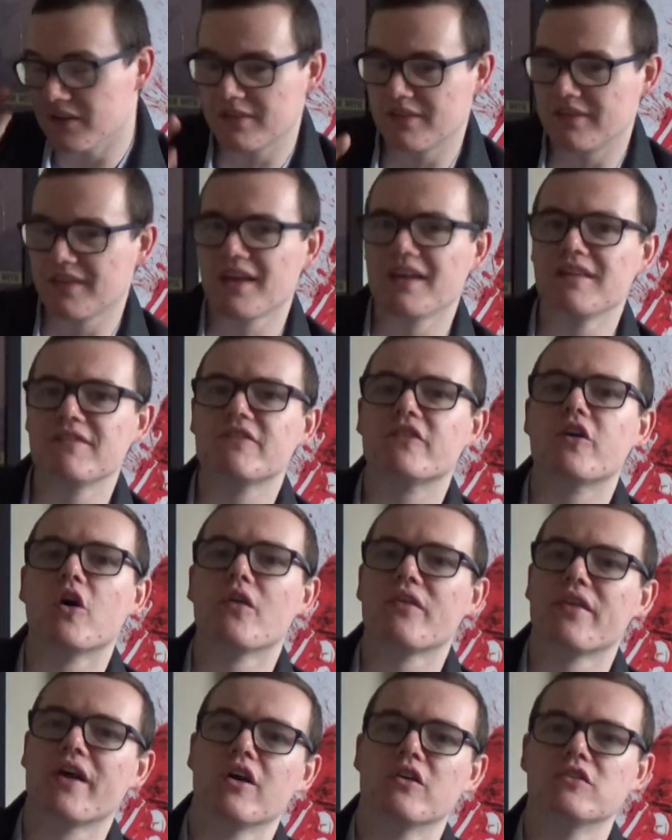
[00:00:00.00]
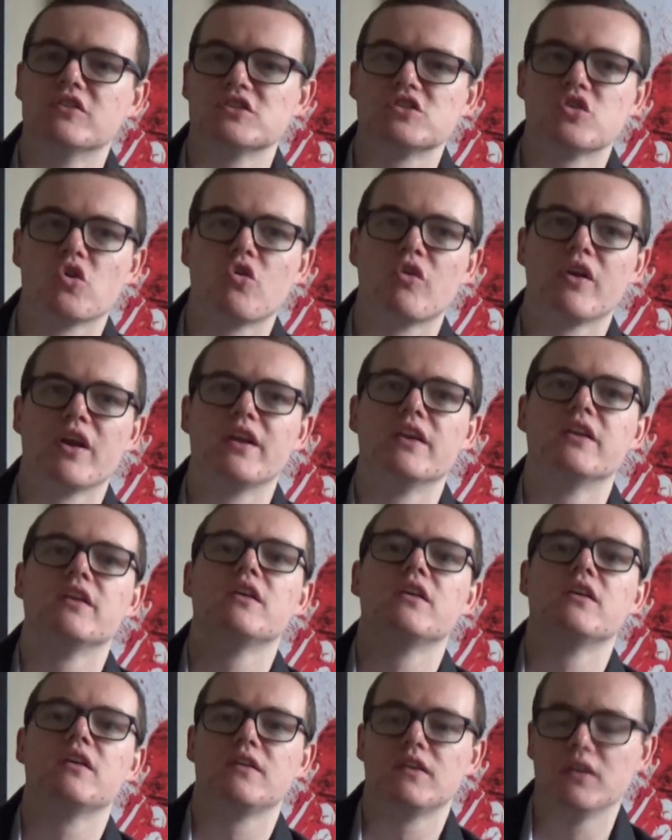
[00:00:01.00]
they've got their own story
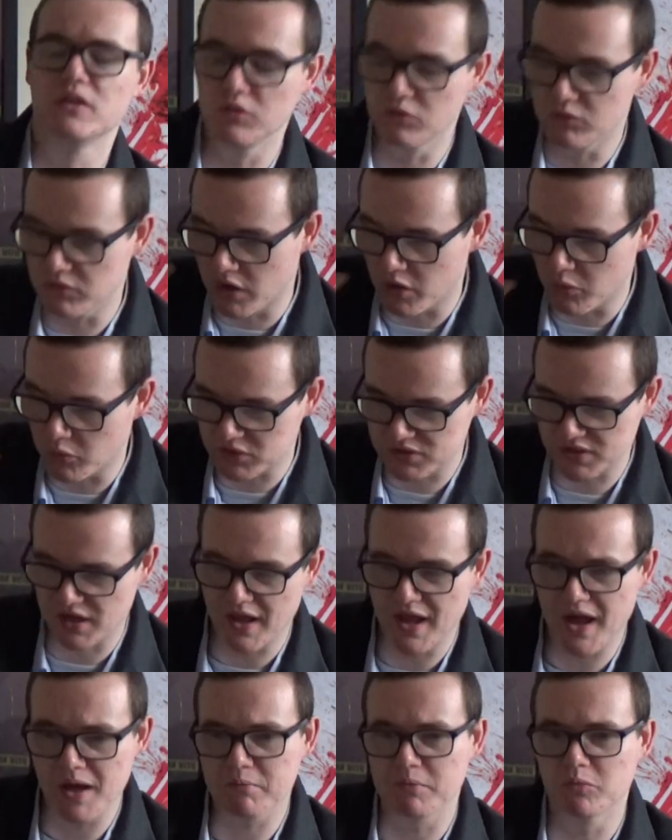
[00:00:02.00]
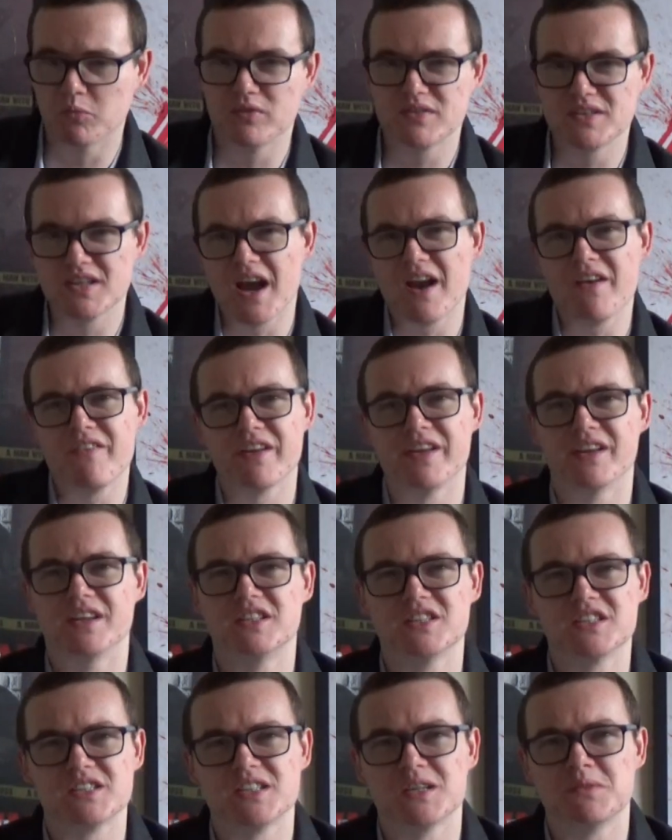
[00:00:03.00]
and you know what's going to happen. With Terry, it
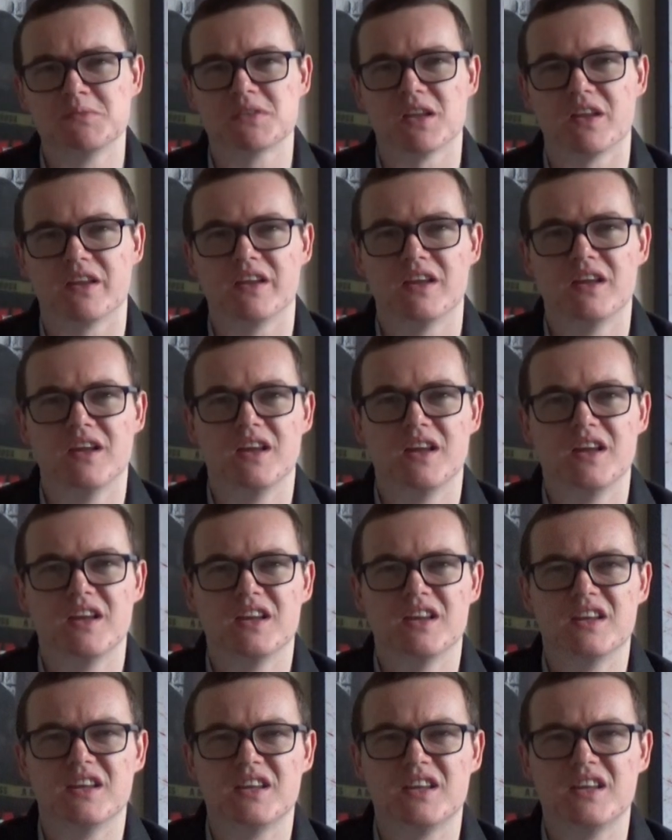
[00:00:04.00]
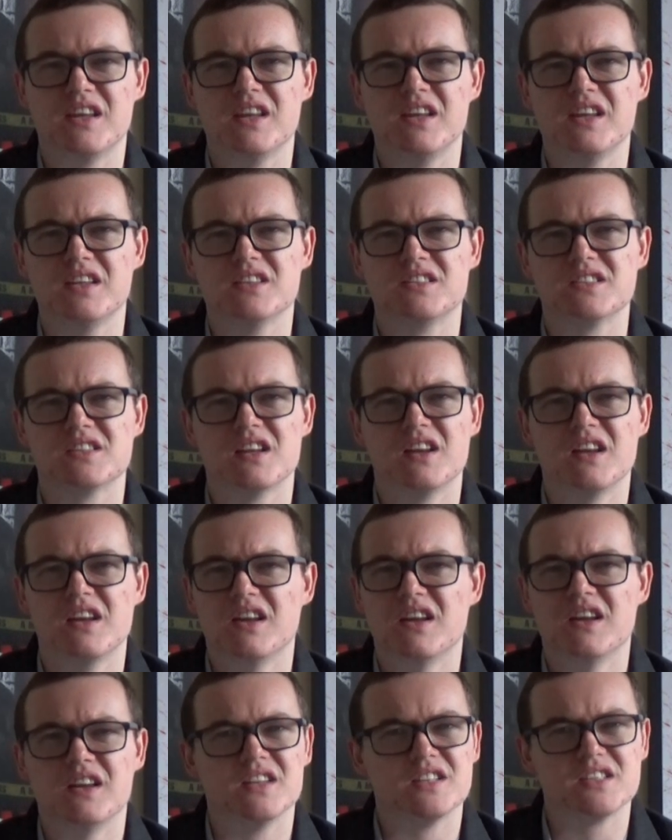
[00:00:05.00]
just seems like he's
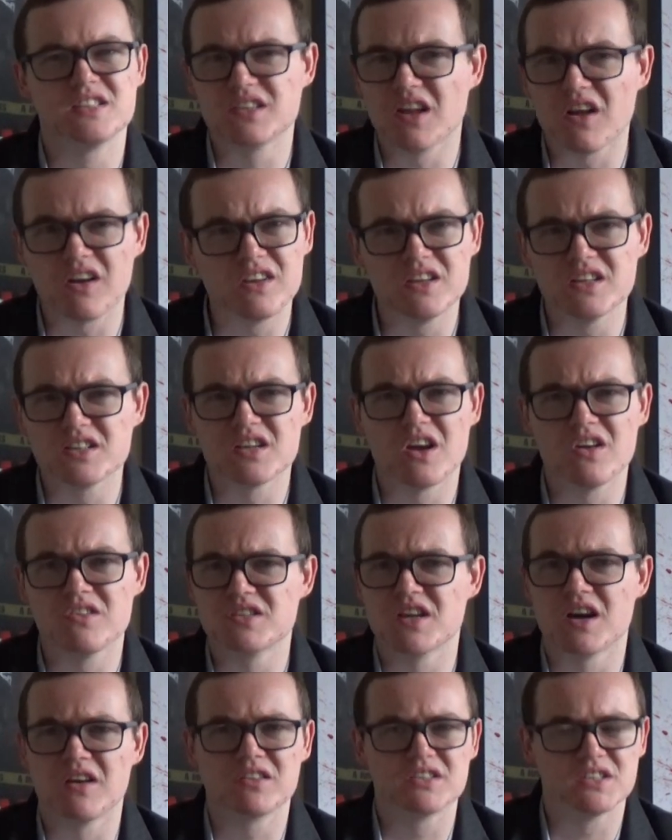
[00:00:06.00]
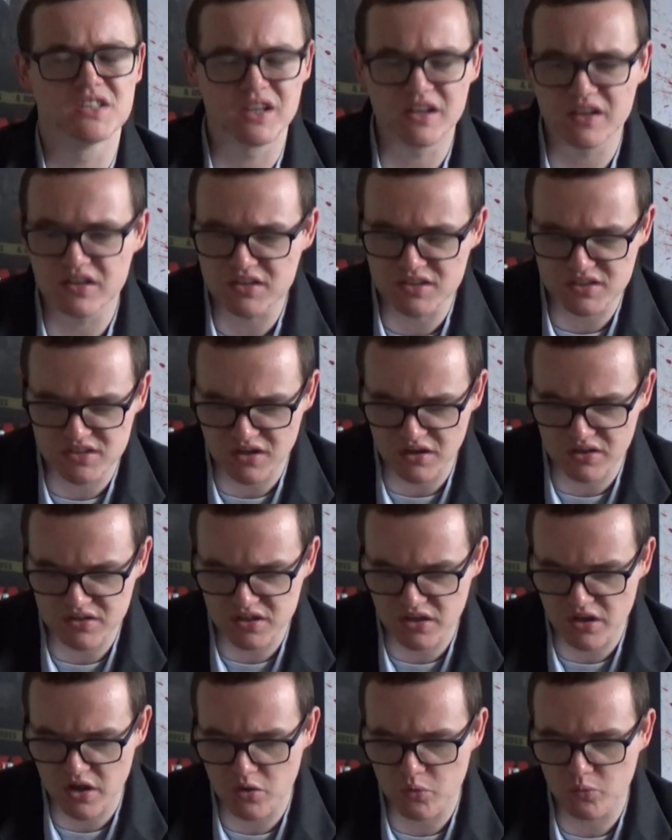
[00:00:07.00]
stuck in this hotel because he didn't decide
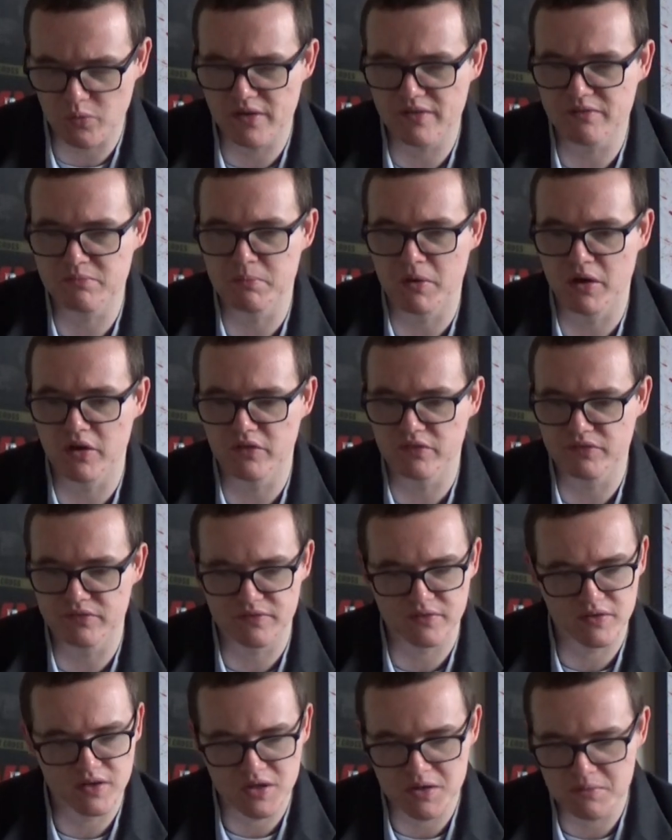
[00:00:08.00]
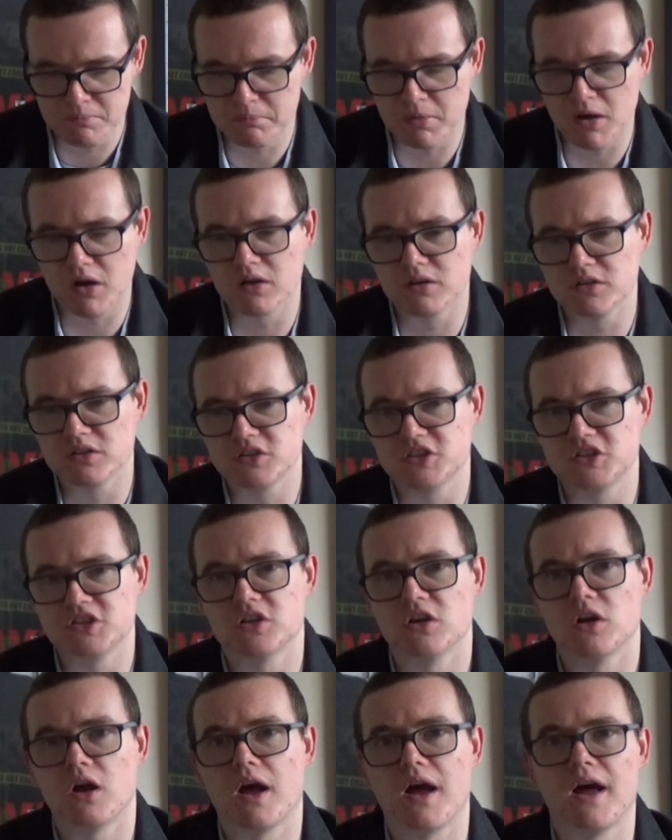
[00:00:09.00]
to go with both
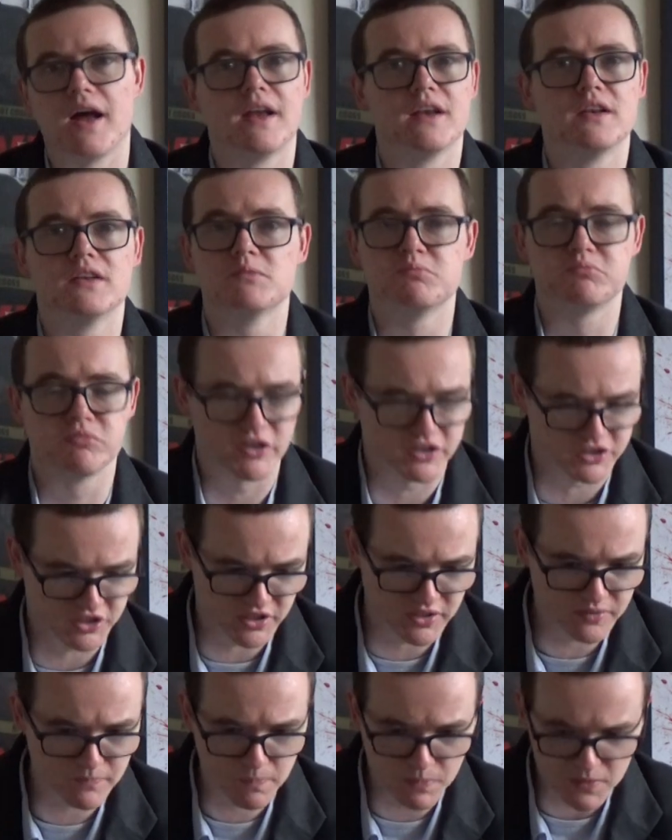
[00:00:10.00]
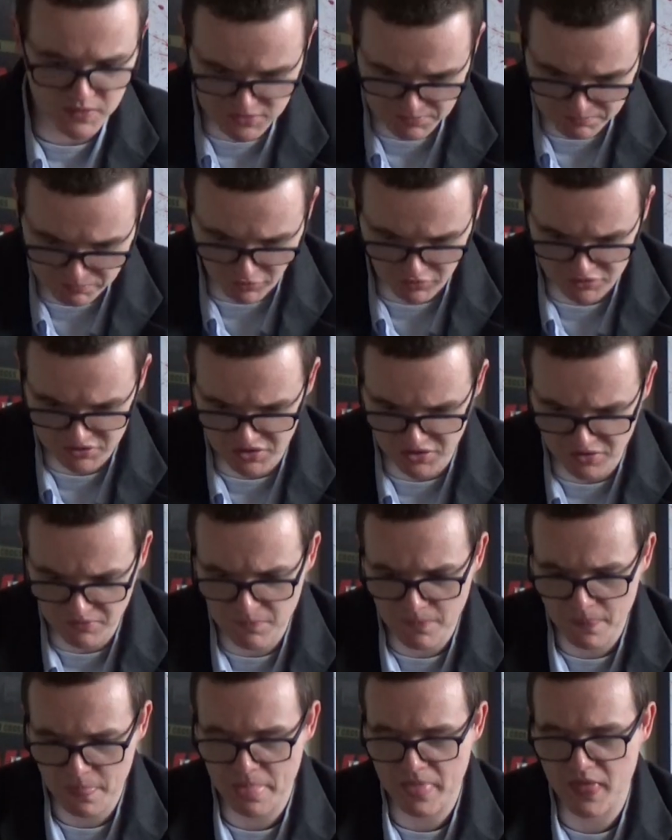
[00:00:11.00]
Bunch and Bridget to Boston.
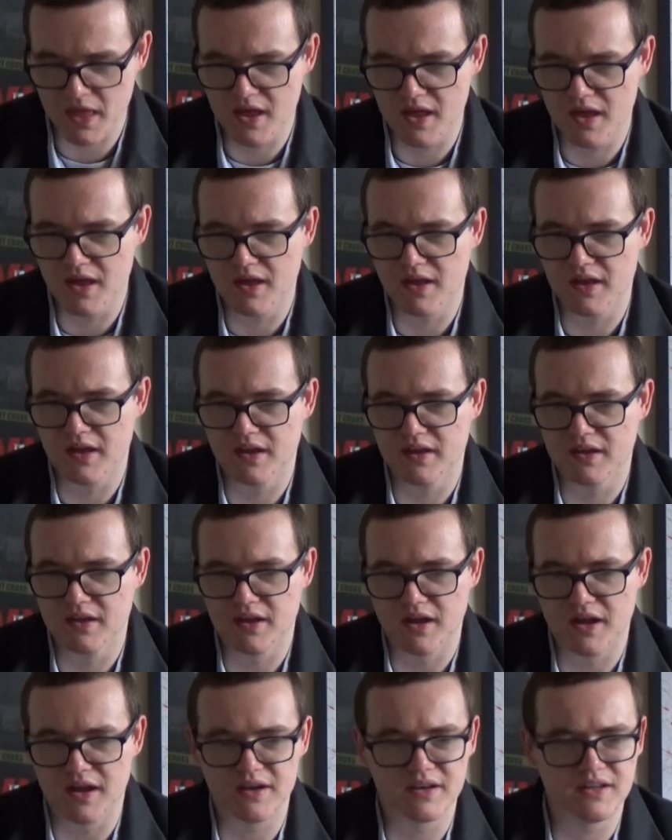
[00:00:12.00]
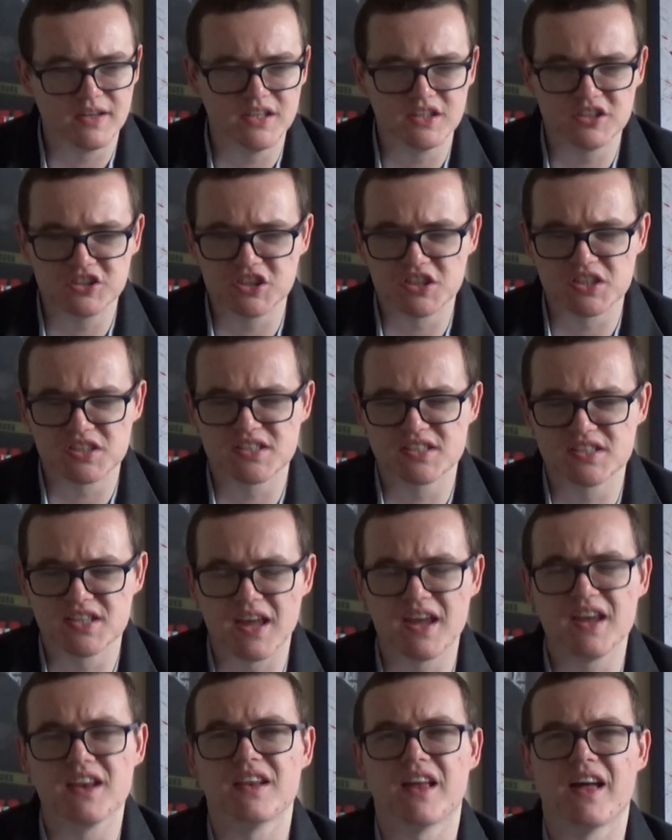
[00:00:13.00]
And he's just
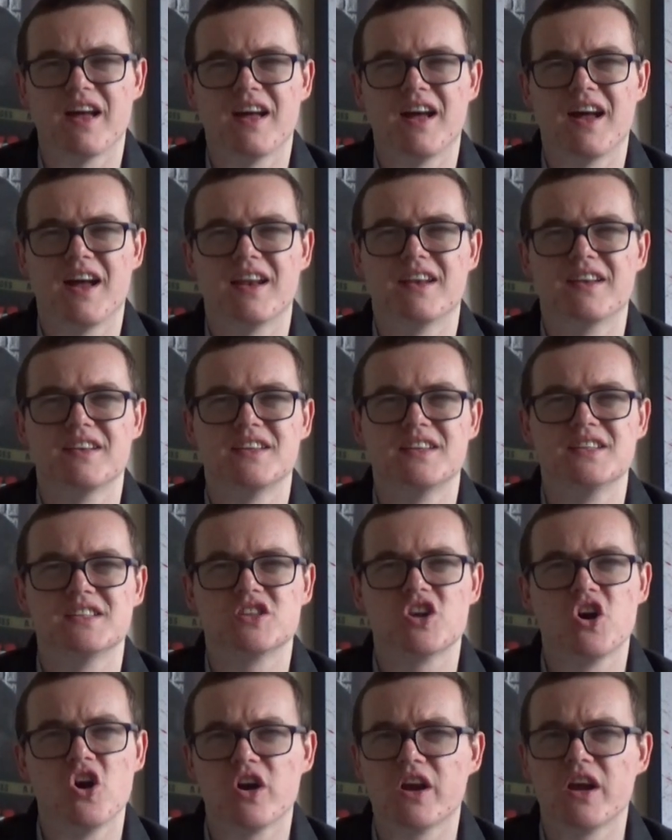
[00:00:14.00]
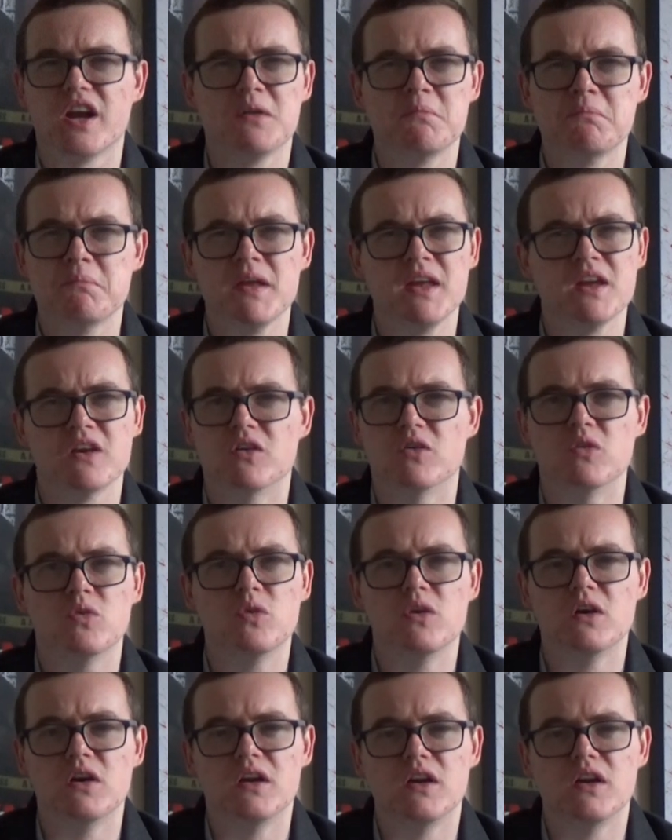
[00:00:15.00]
staying there and he's cooking a meal.